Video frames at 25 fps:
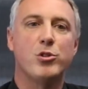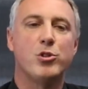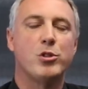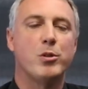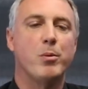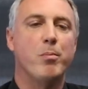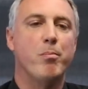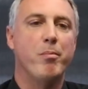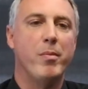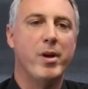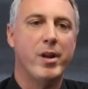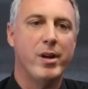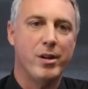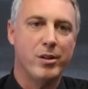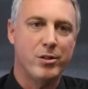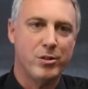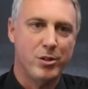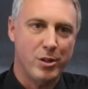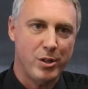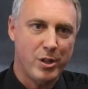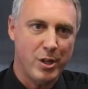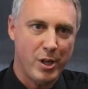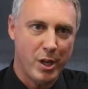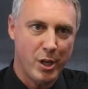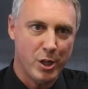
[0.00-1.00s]
submitted to
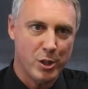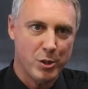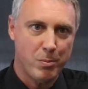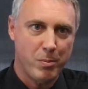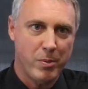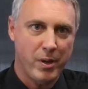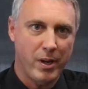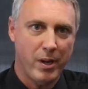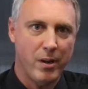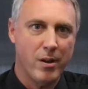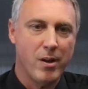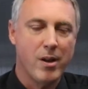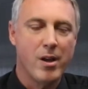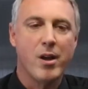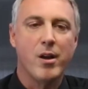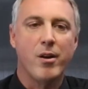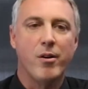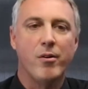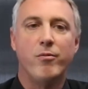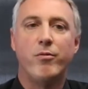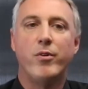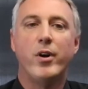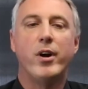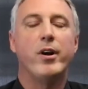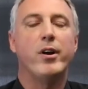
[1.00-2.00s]
TSB.
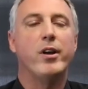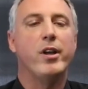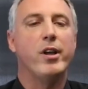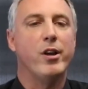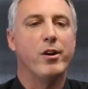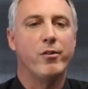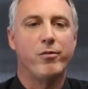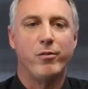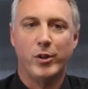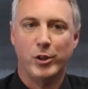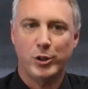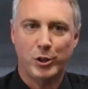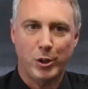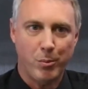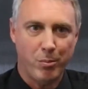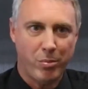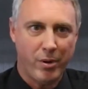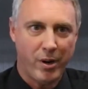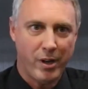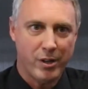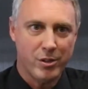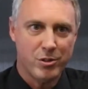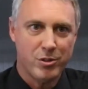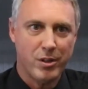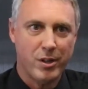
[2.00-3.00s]
Very inefficient
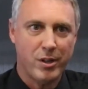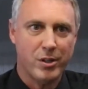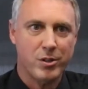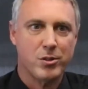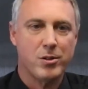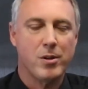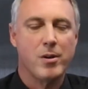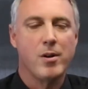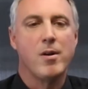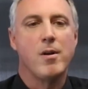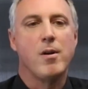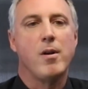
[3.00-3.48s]
process.